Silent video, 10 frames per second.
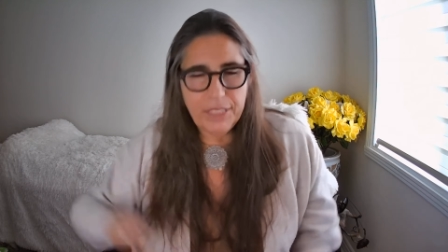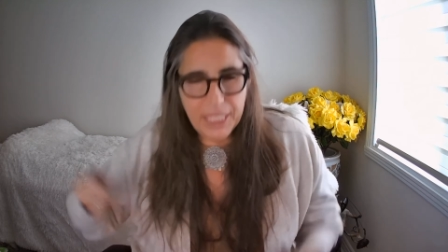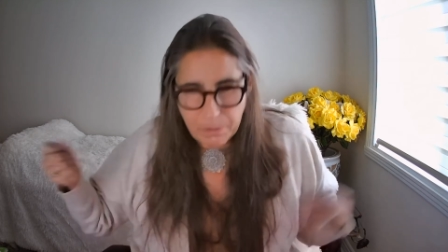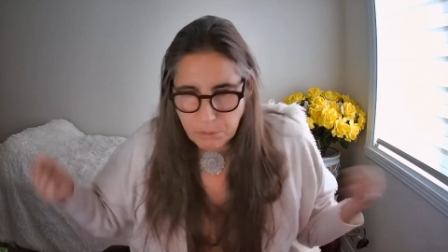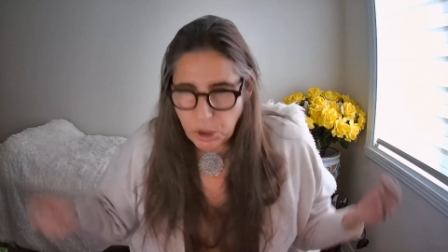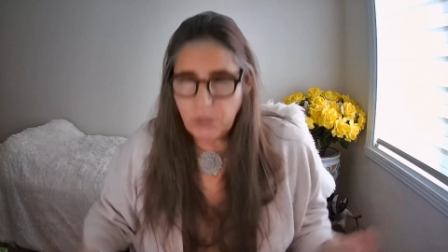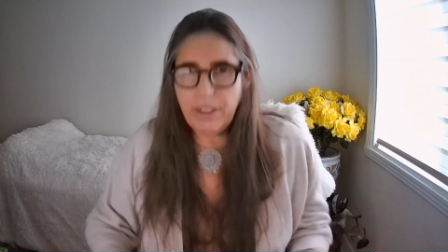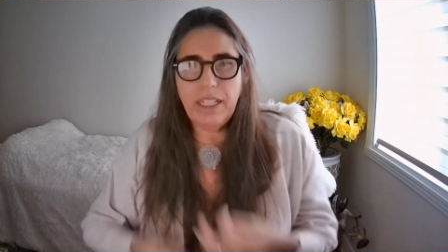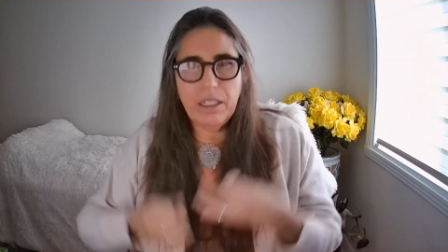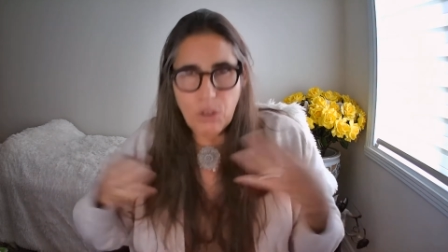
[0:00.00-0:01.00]
We keep
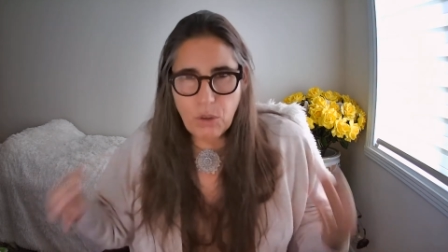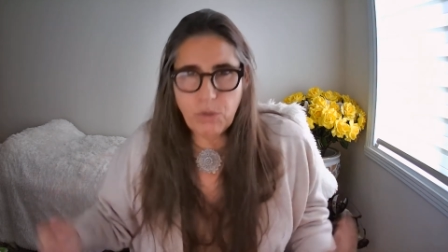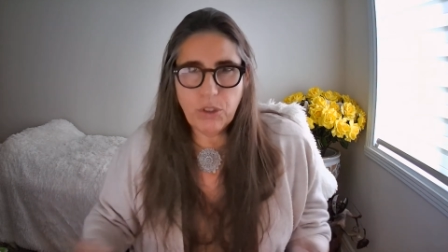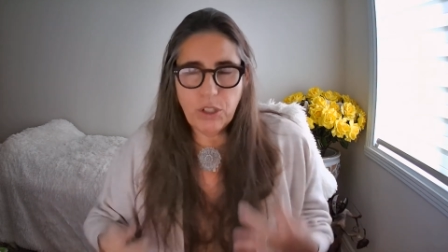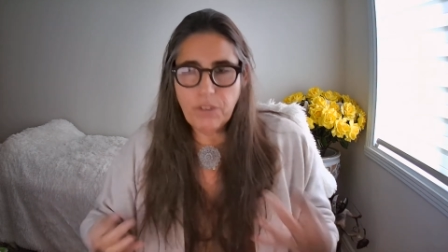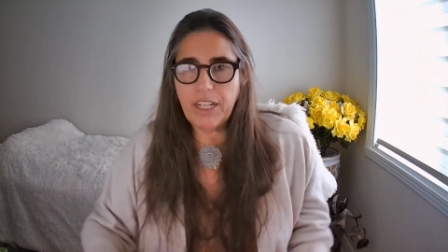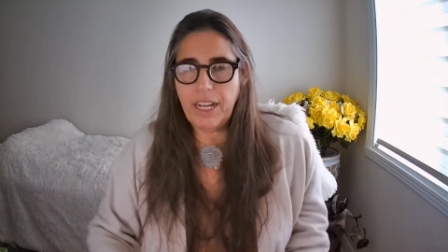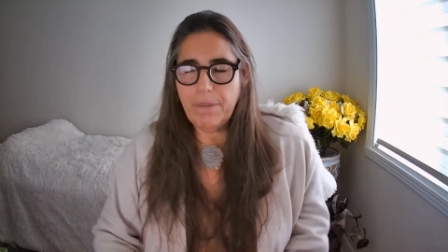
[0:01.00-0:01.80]
doing it over and over again.